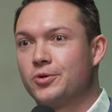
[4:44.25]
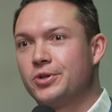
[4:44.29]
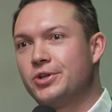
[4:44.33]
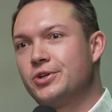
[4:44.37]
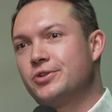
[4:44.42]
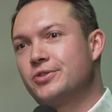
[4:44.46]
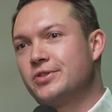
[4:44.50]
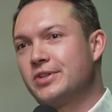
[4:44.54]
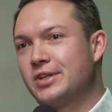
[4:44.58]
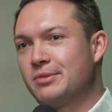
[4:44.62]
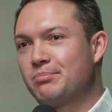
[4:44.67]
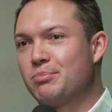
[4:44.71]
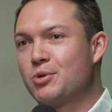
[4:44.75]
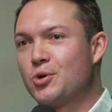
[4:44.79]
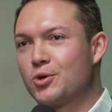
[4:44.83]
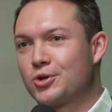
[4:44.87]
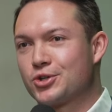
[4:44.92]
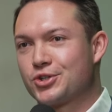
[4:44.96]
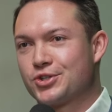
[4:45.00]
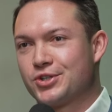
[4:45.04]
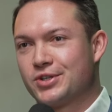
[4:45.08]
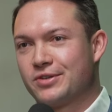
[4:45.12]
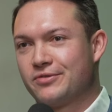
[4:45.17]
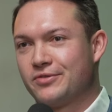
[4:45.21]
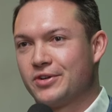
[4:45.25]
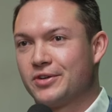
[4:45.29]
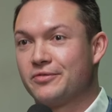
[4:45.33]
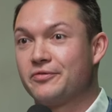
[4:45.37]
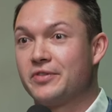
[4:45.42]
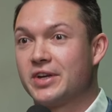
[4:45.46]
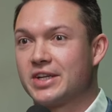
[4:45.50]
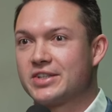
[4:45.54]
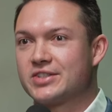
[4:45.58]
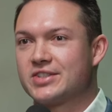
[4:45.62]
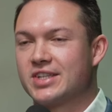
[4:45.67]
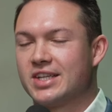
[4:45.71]
yielding portion of your
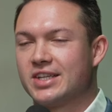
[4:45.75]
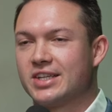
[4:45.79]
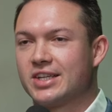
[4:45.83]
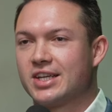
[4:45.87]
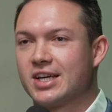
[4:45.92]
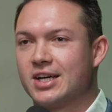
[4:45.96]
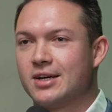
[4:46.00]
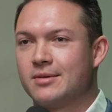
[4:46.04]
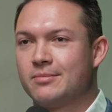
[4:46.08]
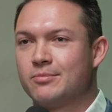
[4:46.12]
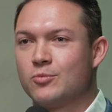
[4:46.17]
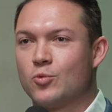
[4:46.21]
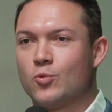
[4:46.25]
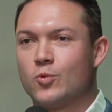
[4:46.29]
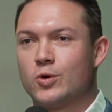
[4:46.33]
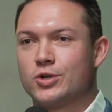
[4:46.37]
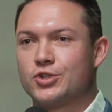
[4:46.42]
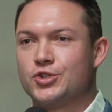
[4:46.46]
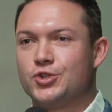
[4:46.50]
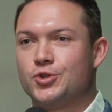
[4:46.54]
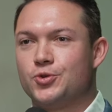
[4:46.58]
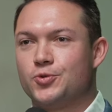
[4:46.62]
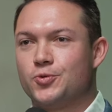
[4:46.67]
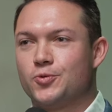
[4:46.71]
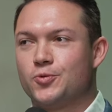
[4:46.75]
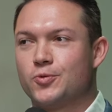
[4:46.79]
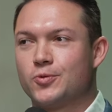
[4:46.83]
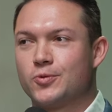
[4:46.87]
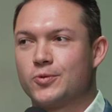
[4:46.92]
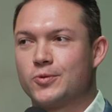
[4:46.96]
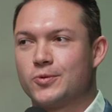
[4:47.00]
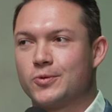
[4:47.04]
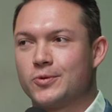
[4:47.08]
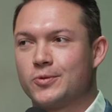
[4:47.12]
fixed income, what you